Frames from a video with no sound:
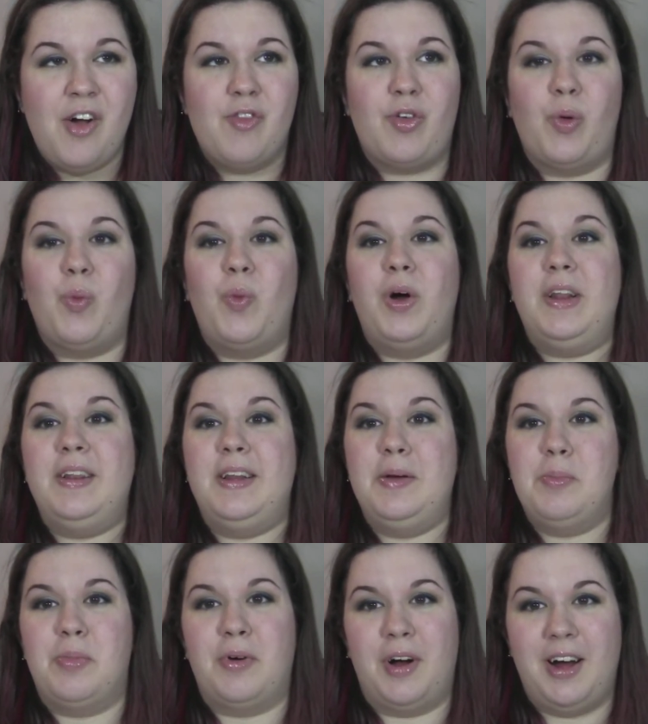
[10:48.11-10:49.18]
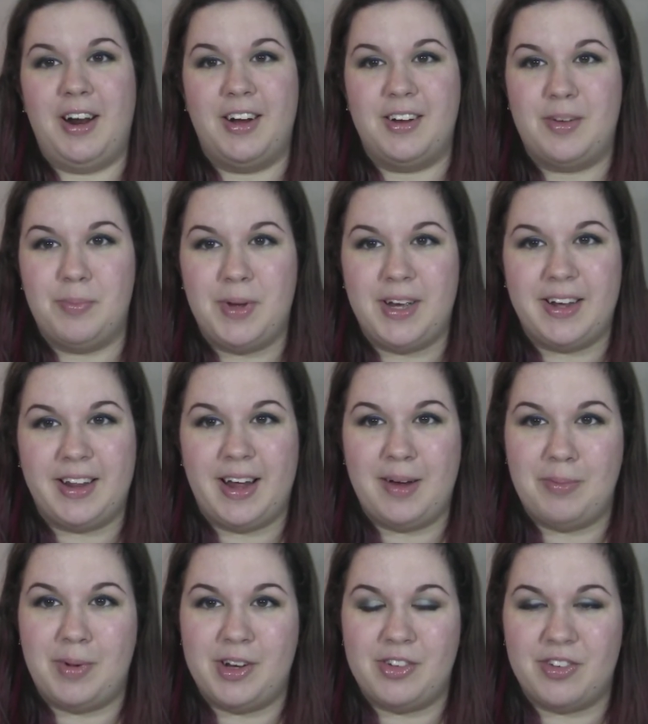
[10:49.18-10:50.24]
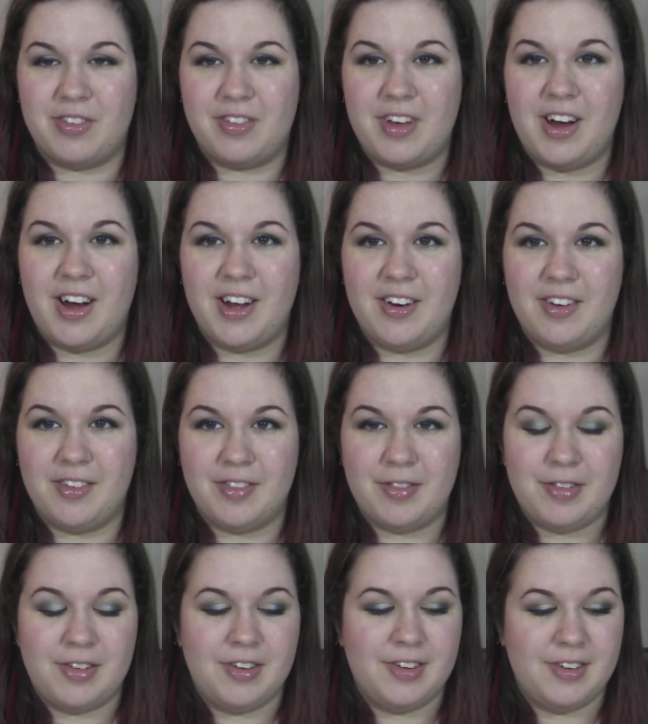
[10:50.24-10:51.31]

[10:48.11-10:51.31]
for one lip product being that much is kind of